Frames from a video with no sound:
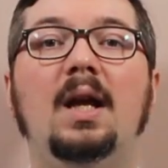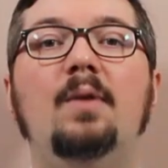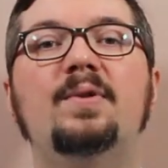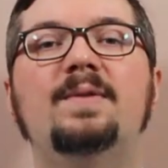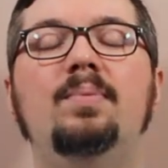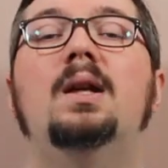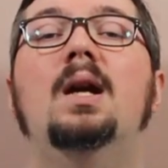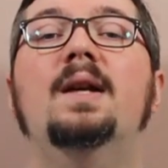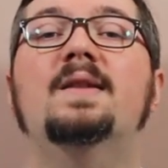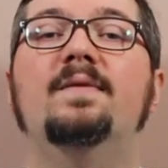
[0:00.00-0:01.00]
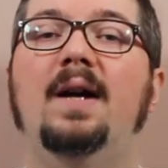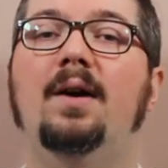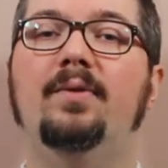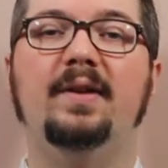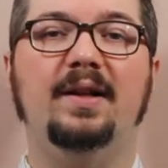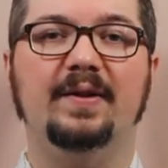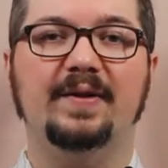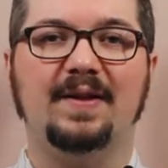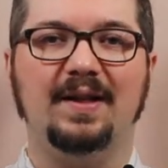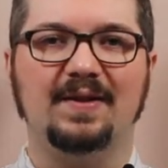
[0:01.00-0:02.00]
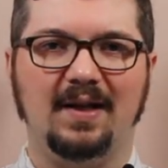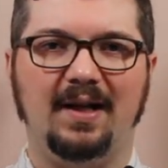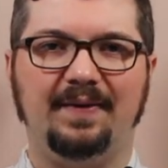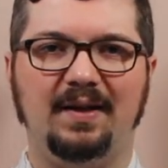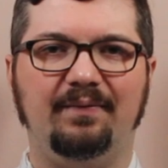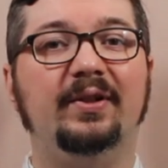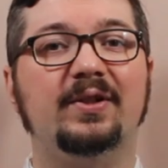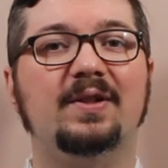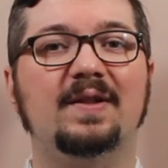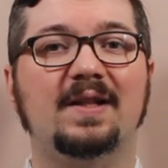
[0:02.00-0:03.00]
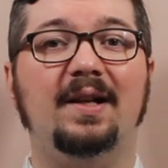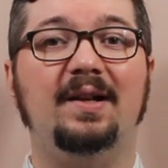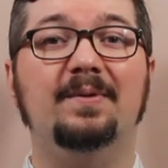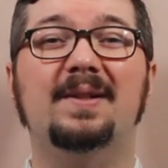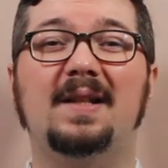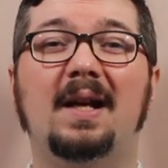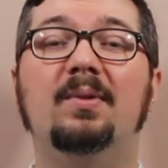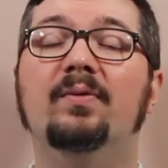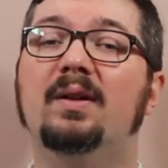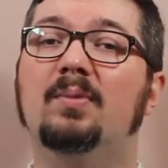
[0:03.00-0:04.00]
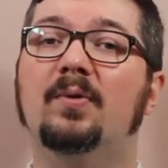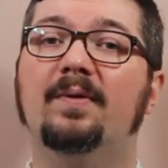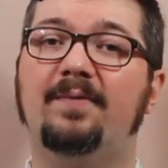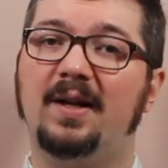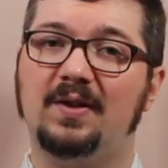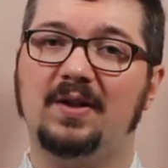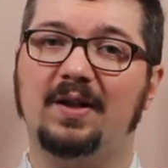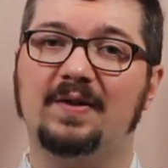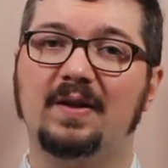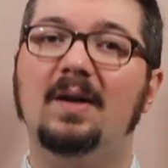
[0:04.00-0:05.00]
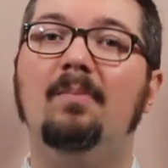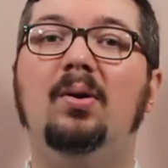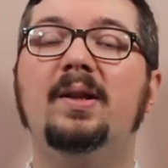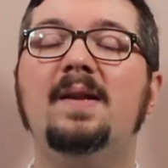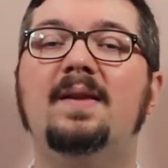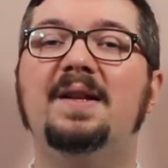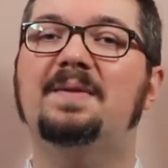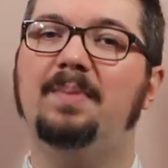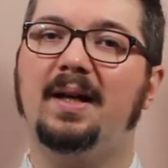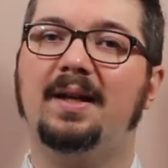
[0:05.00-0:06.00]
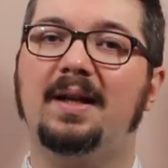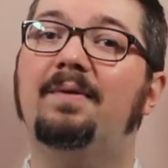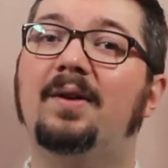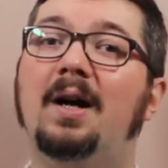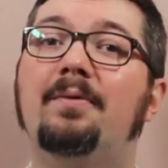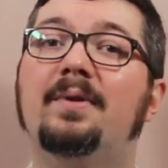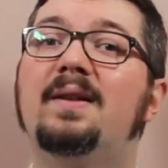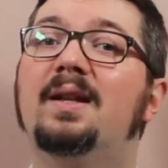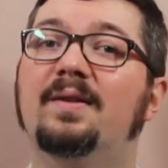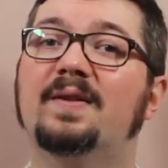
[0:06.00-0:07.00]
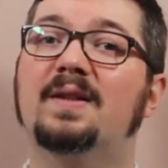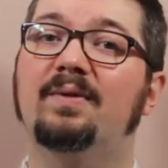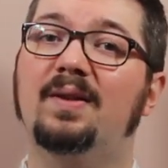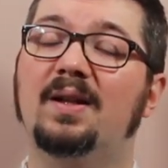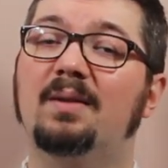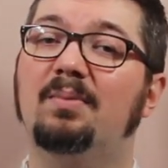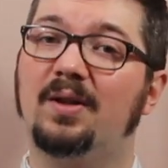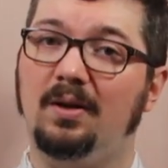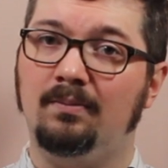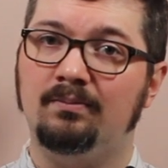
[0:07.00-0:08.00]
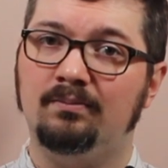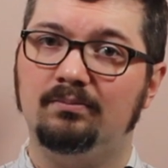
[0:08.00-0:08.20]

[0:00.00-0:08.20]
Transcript: It was because of how ridiculous things got that Volition decided it was time to reboot the franchise, pulling things back after how ridiculous everything had become.